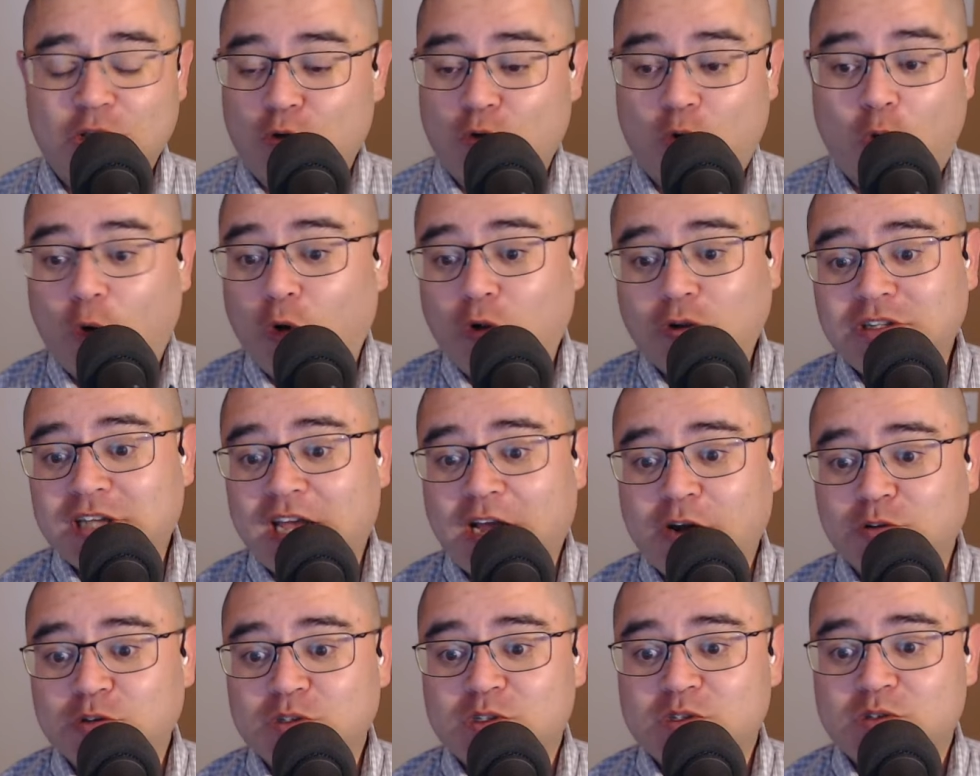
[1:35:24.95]
Your yeah.
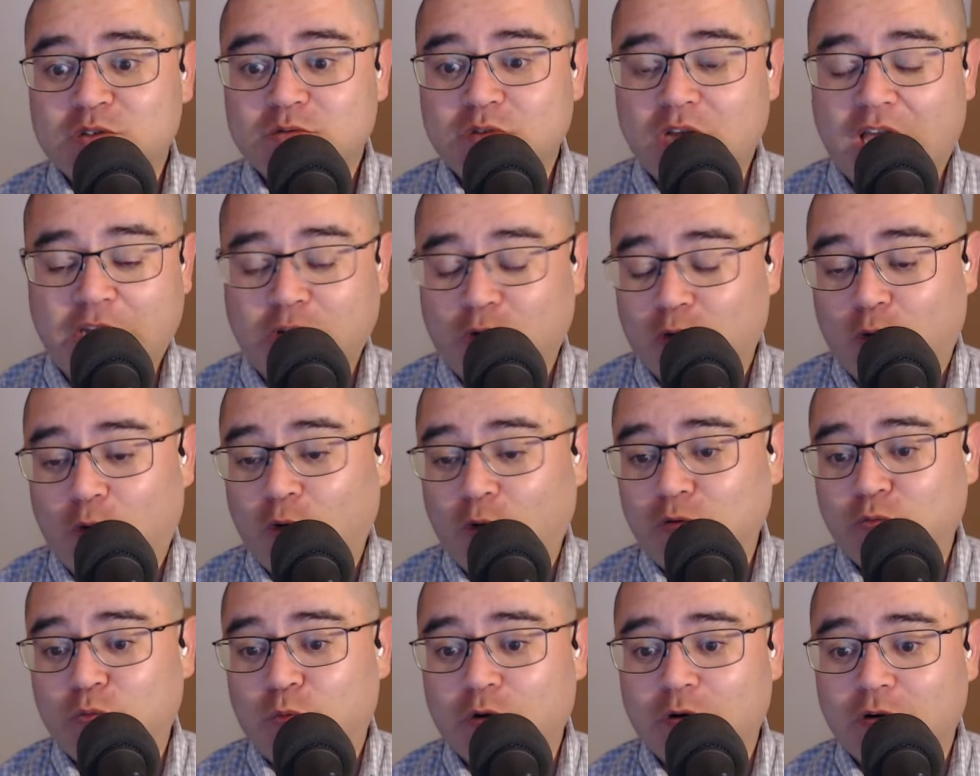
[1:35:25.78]
old house and your
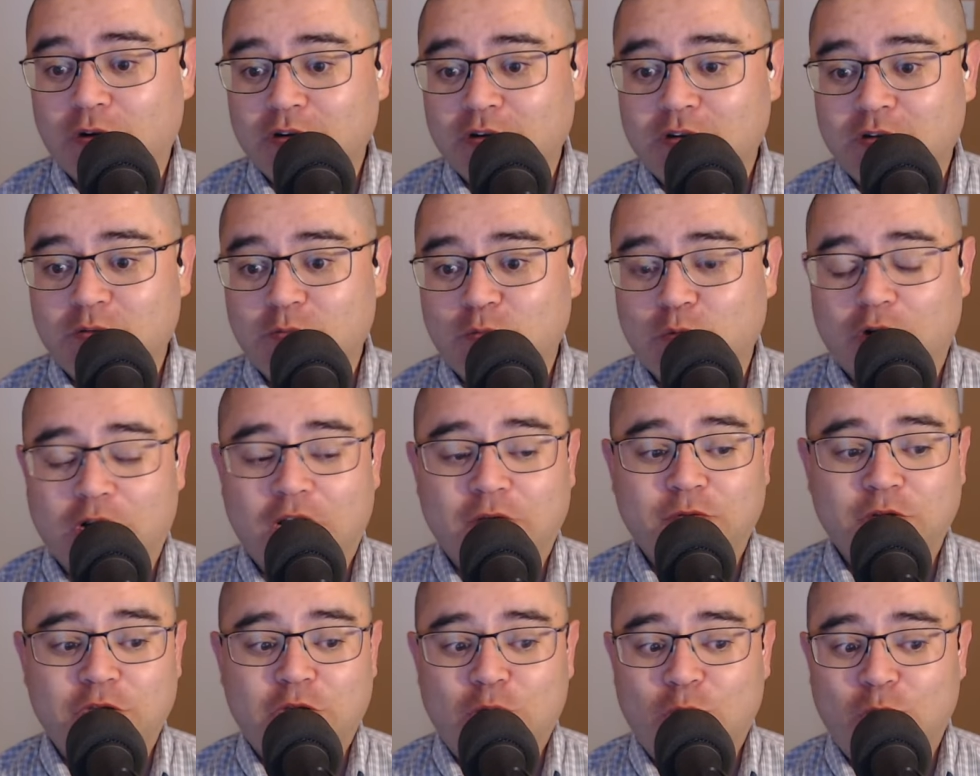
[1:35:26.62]
old work,
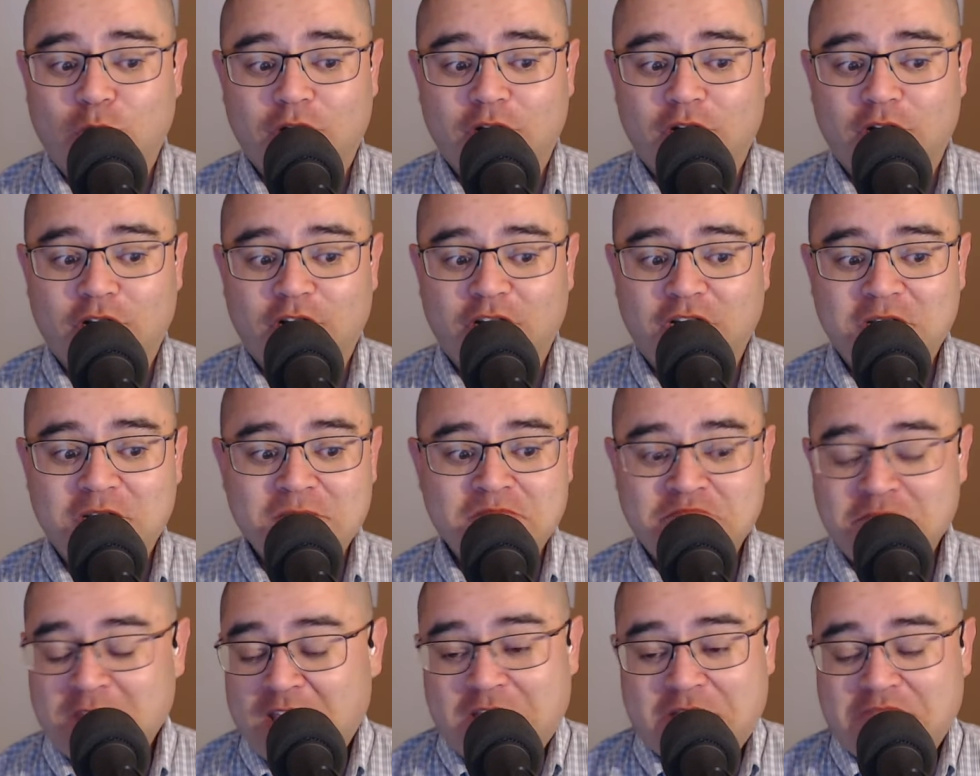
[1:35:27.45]
wherever you were,
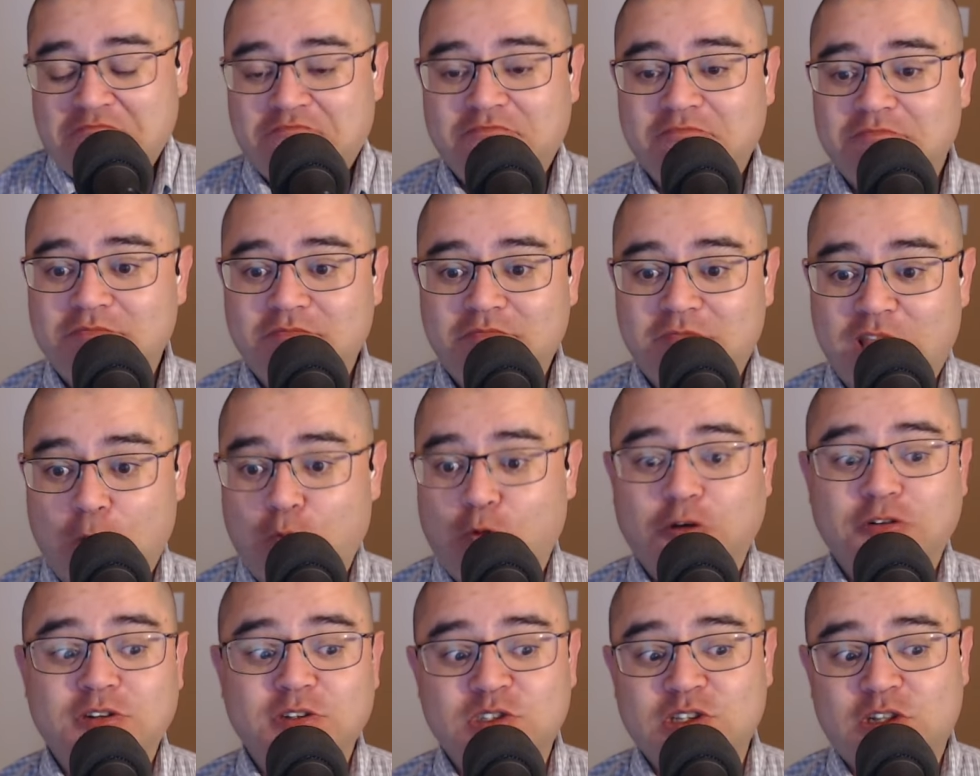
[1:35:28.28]

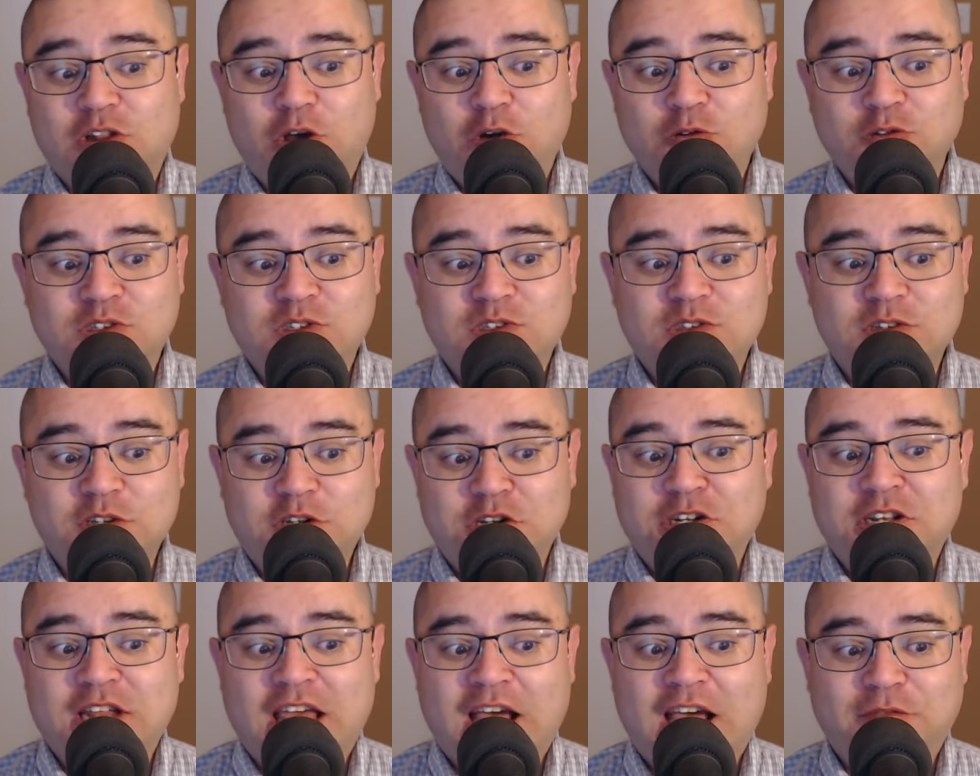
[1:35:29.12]
they weren't as
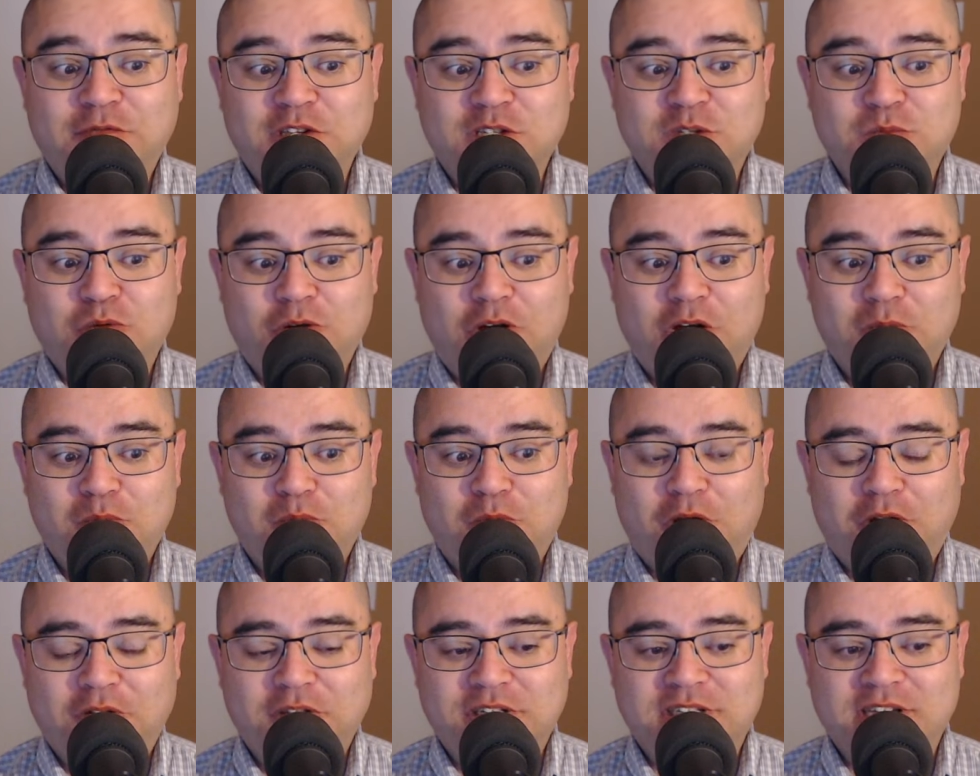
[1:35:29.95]
close. You didn't have this
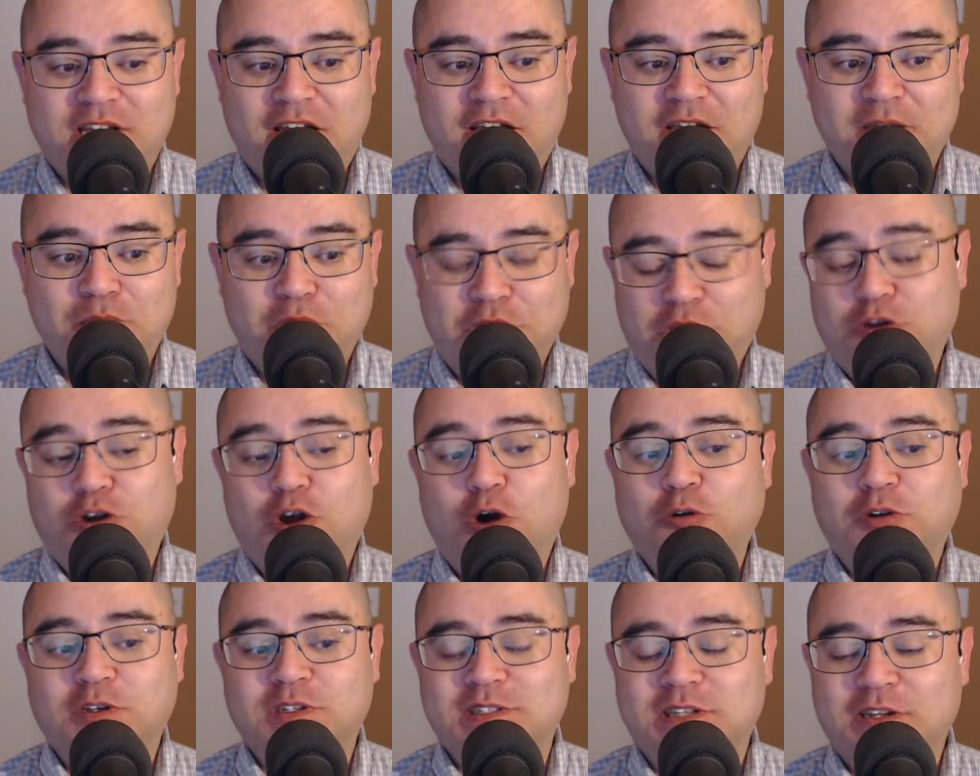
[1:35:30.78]
problem all the time, but
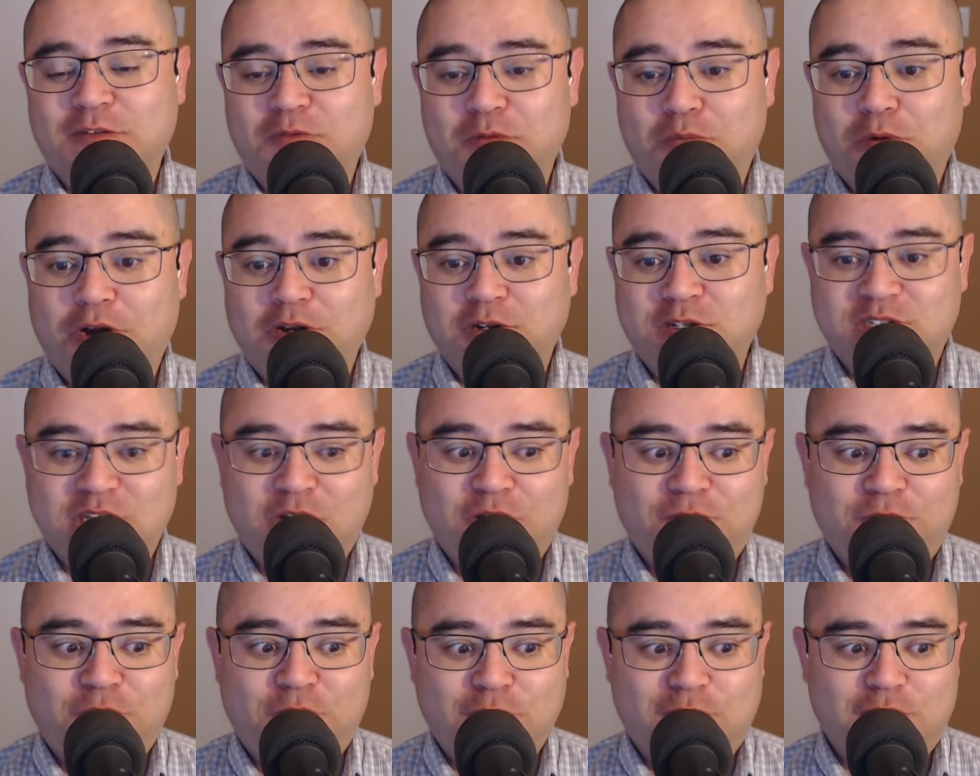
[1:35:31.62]
you noticed that if you brought your
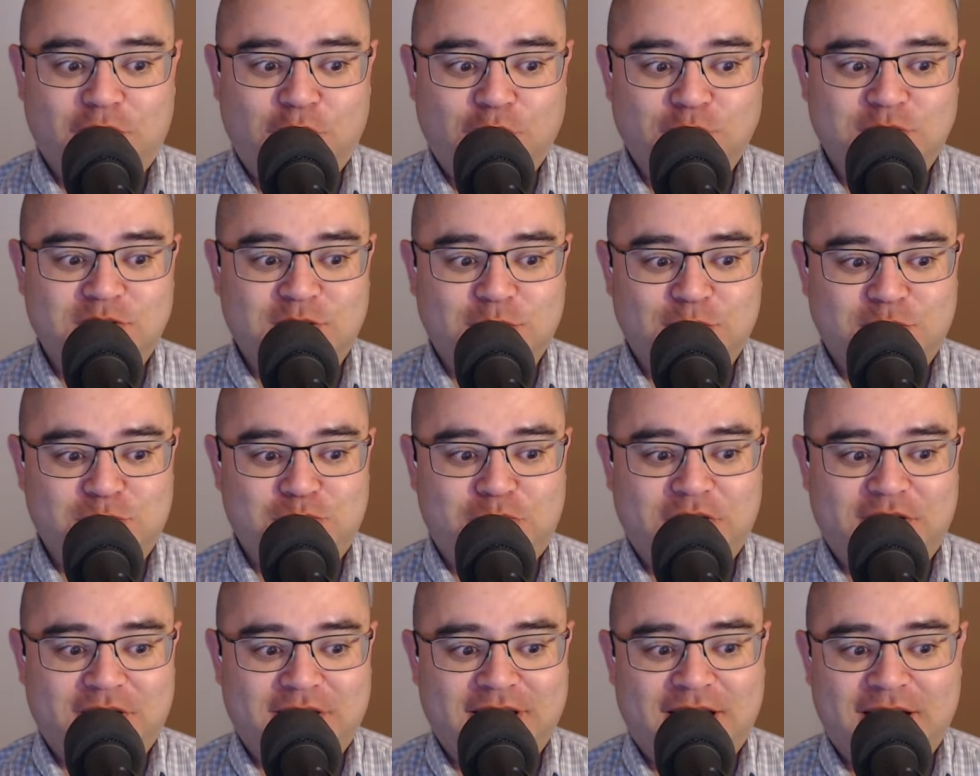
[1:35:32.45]
cell phone close, it
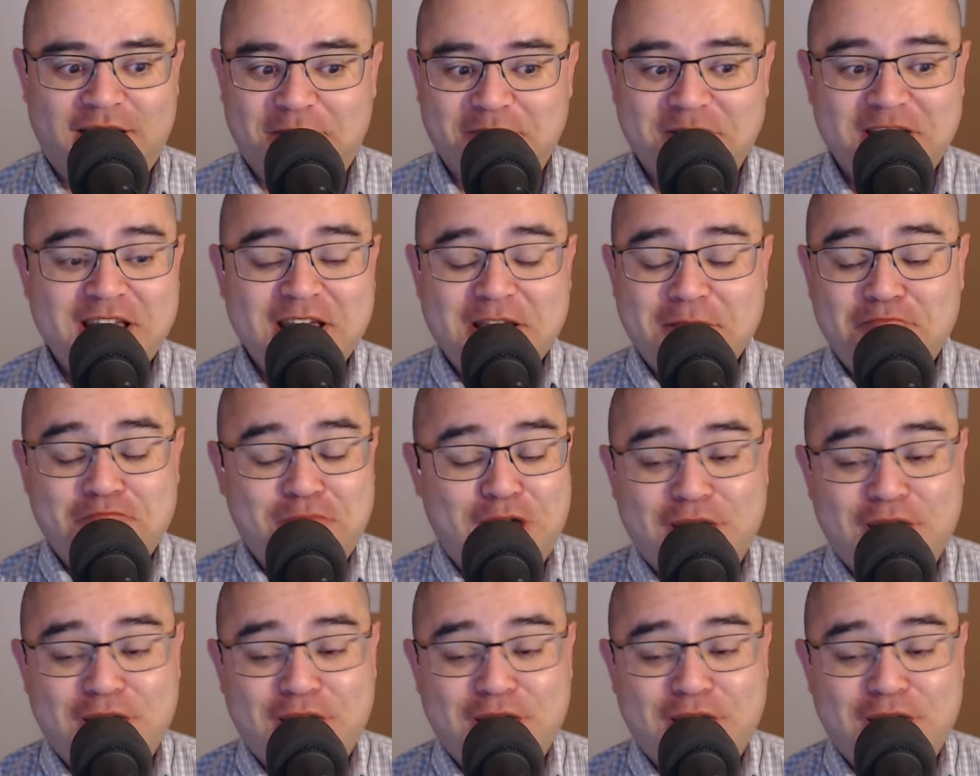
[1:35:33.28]
was picking that up.